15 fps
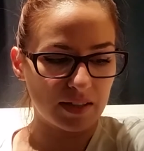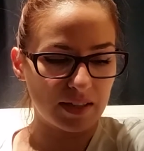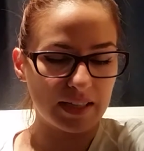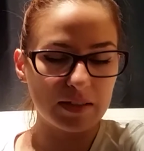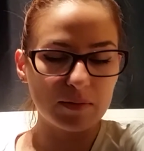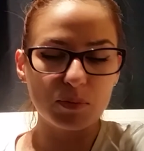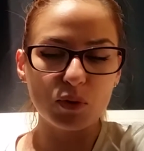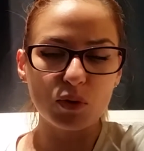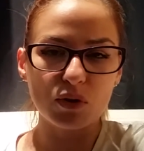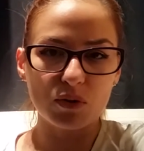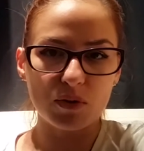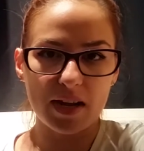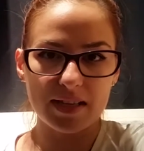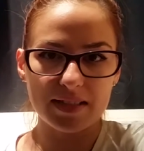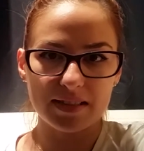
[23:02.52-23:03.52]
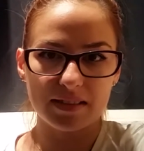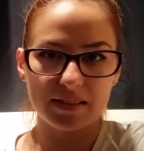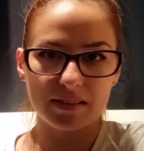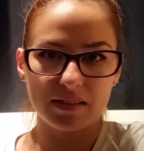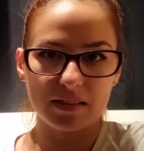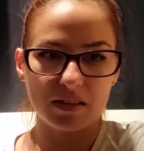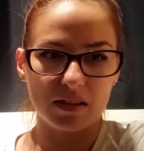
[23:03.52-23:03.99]
in Bucharest
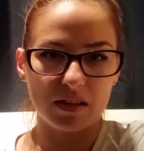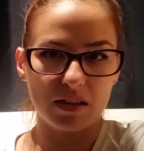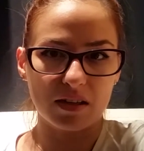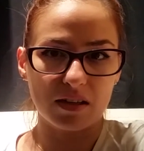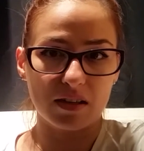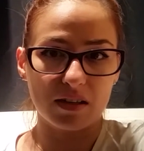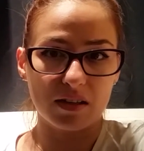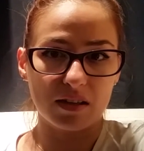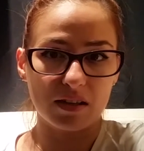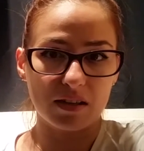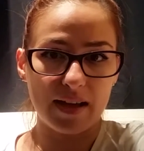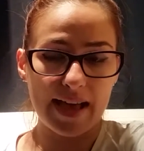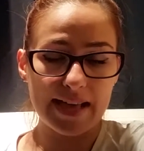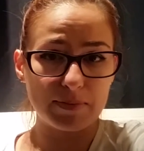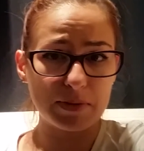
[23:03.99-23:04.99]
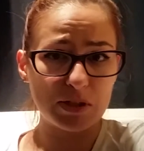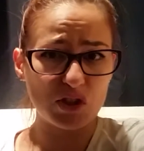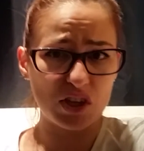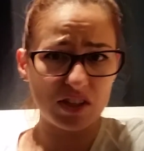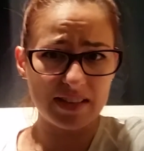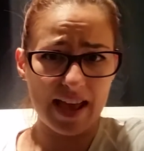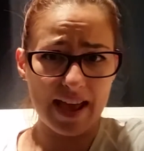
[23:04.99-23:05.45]
has been
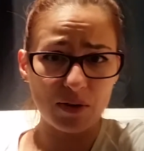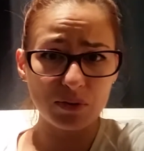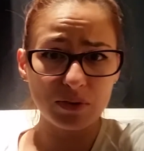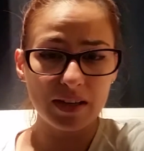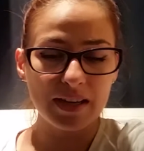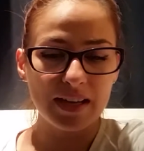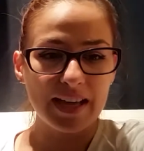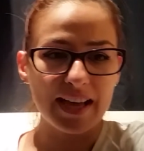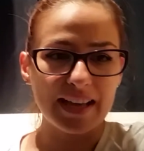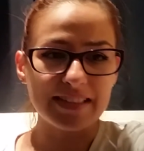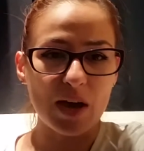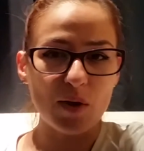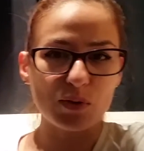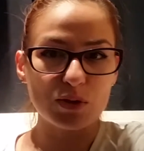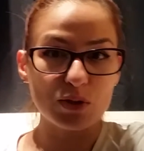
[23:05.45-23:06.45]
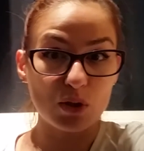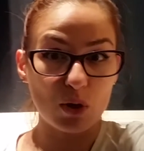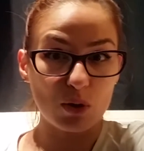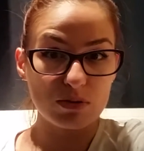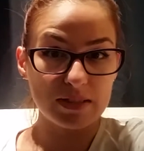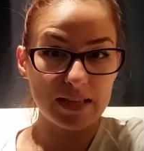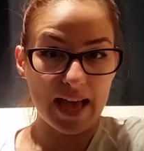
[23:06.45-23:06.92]
shut down, and I was
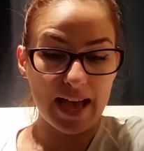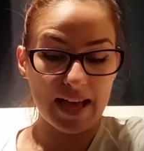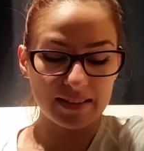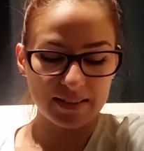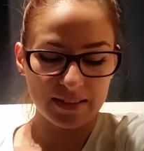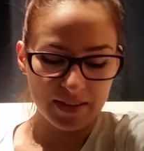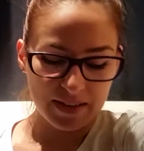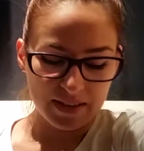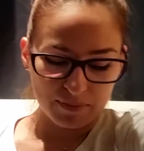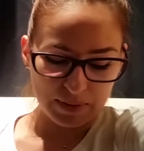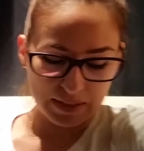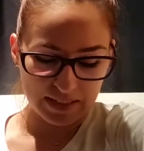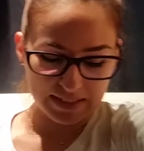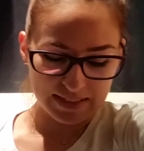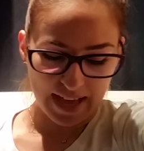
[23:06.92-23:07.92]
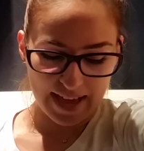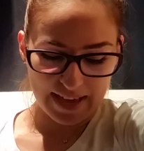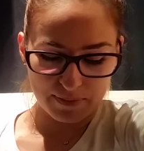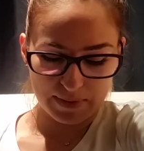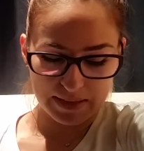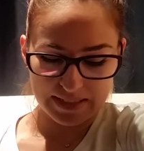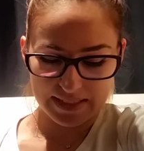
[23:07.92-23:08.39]
so sad because I
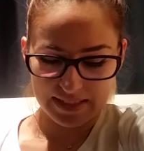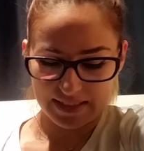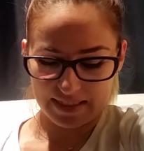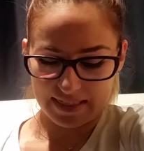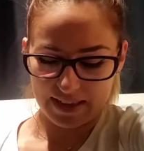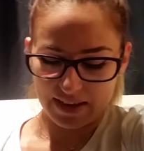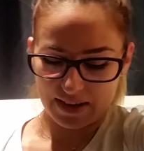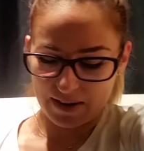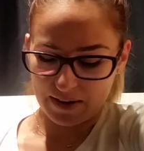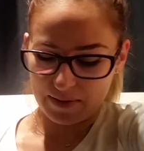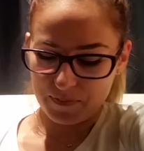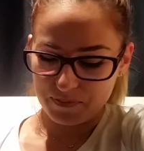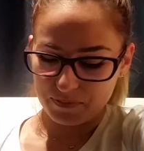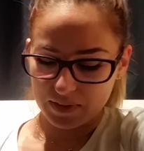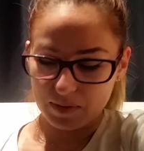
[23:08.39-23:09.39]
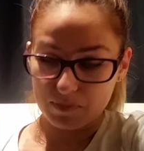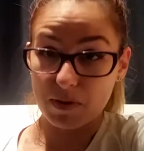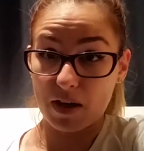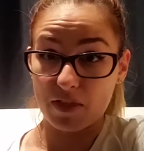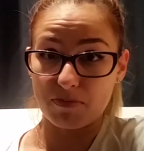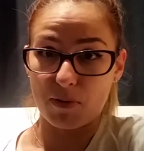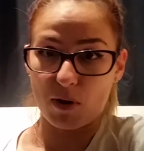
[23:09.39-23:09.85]
missed their
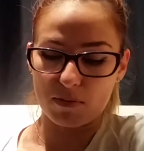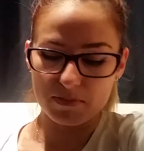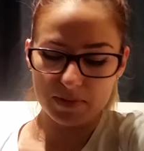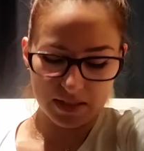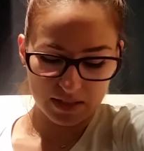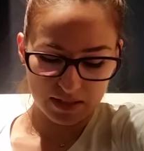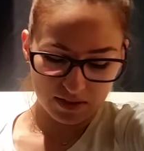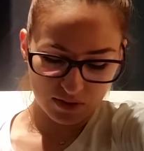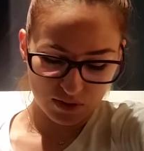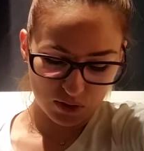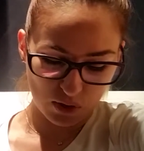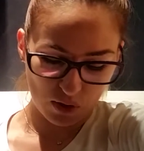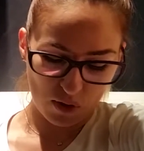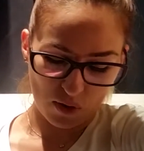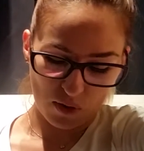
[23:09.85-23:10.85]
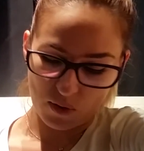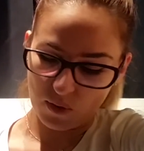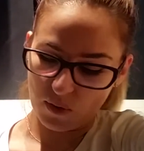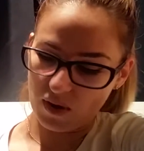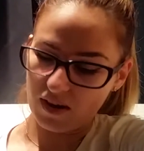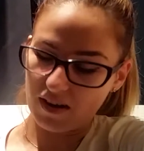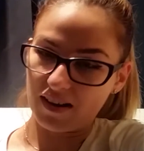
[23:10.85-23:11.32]
bath bombs.
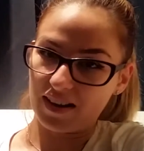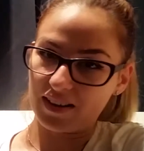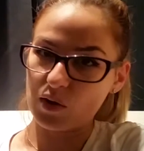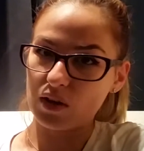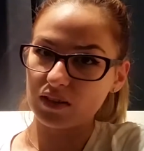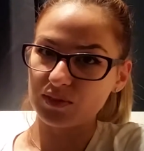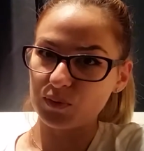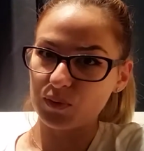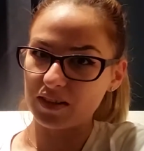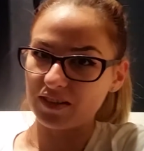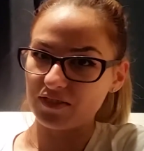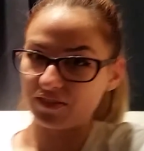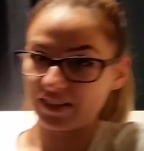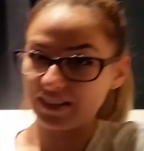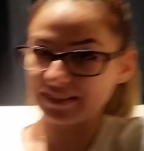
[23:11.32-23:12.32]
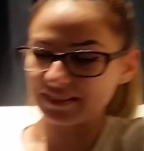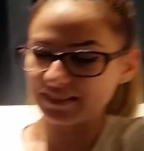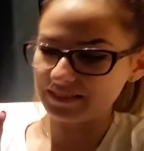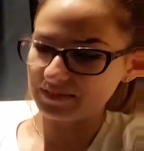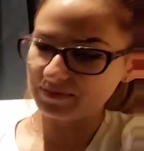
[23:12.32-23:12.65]
So I got one of it.